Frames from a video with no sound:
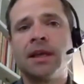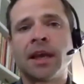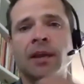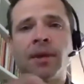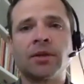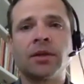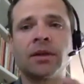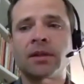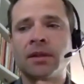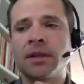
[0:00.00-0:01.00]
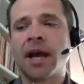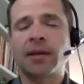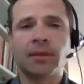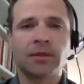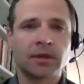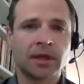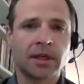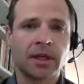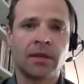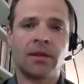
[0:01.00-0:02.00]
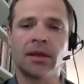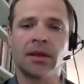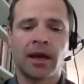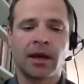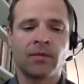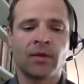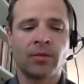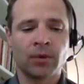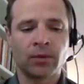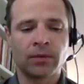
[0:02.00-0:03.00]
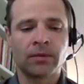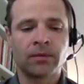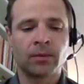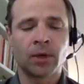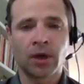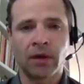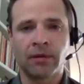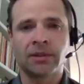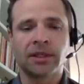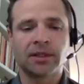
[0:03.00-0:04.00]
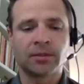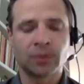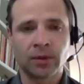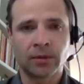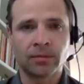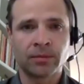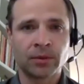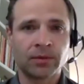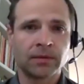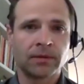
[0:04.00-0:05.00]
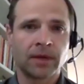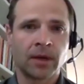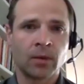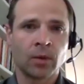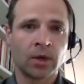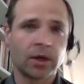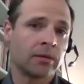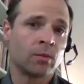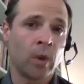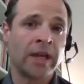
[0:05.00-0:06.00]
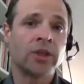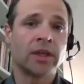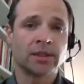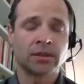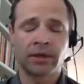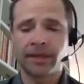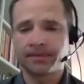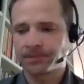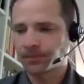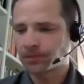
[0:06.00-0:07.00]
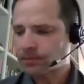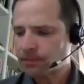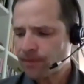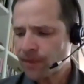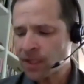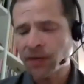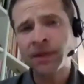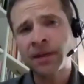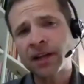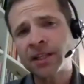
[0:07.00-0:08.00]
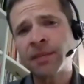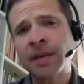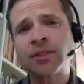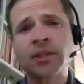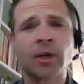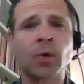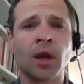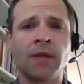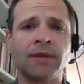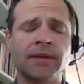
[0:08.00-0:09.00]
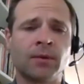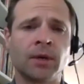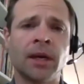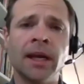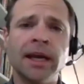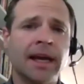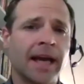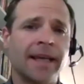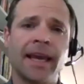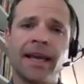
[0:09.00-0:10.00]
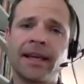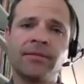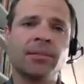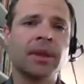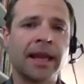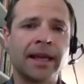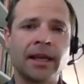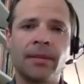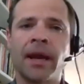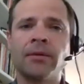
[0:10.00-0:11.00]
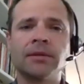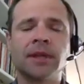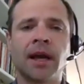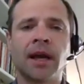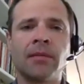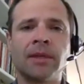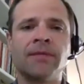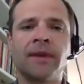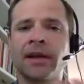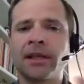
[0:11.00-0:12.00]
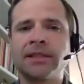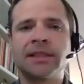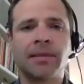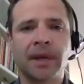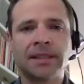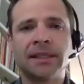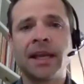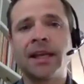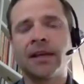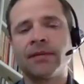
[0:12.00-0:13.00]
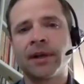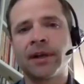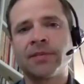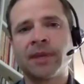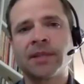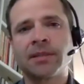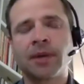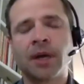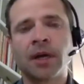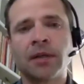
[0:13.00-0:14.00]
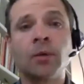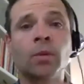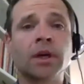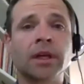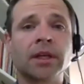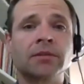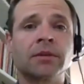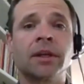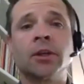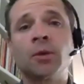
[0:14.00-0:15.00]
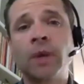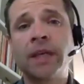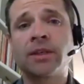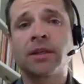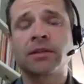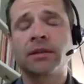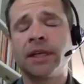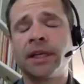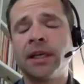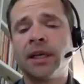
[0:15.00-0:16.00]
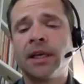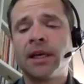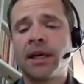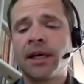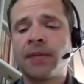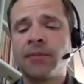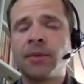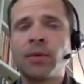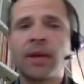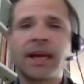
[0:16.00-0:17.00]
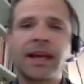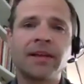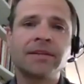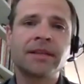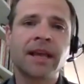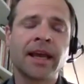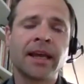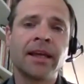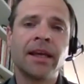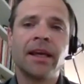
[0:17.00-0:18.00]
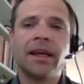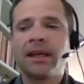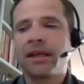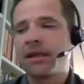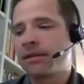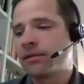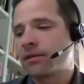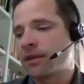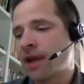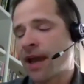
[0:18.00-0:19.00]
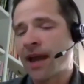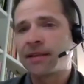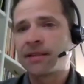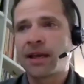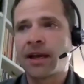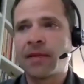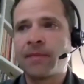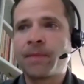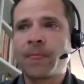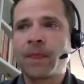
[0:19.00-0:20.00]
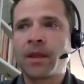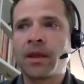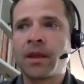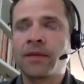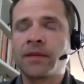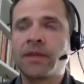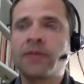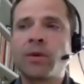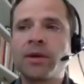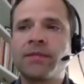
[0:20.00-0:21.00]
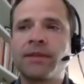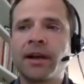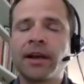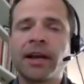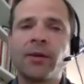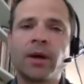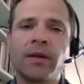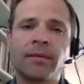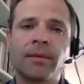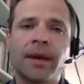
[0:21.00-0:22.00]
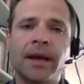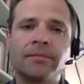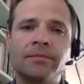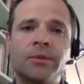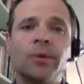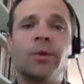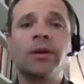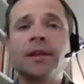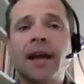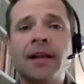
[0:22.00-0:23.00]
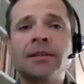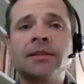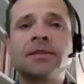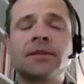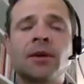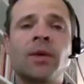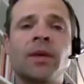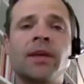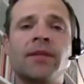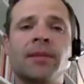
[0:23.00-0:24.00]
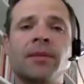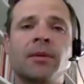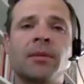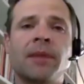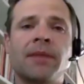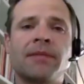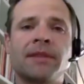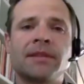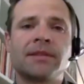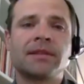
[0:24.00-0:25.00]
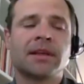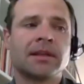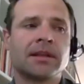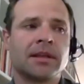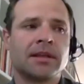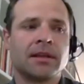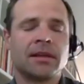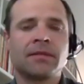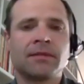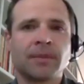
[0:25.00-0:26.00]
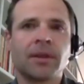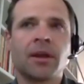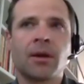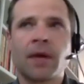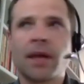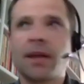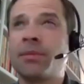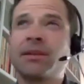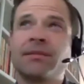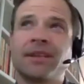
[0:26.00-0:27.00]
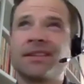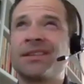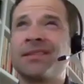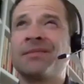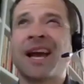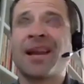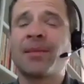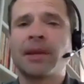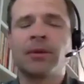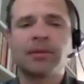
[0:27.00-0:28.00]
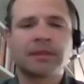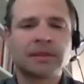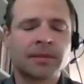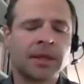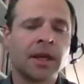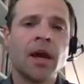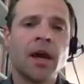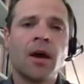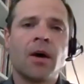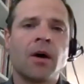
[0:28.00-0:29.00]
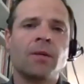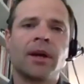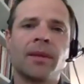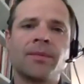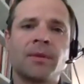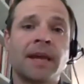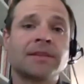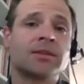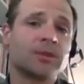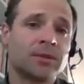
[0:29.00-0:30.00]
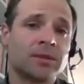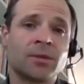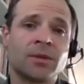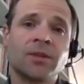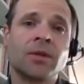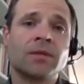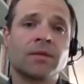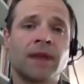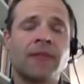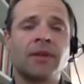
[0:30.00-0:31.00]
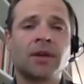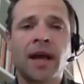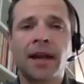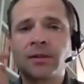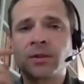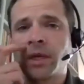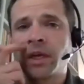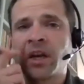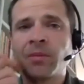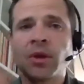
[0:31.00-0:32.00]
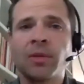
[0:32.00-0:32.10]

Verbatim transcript: And I mentioned the documents you're going to need, uh, right? Proof of work authorization, proof of, proof of uh, work and wage history, Mm-hmm. To figure out the amount you're going to qualify for, I can't give a blanket amount. Um, it varies state by state. It varies based upon your work history and your wage history. Mm-hmm. Um, but what I can say is that um, it's it's going to vary anywhere from about $200 a week of unemployment benefits in the, the from the low end i believe that's in alabama or mississippi all the way up to massachusetts where it's over $500 a week in unemployment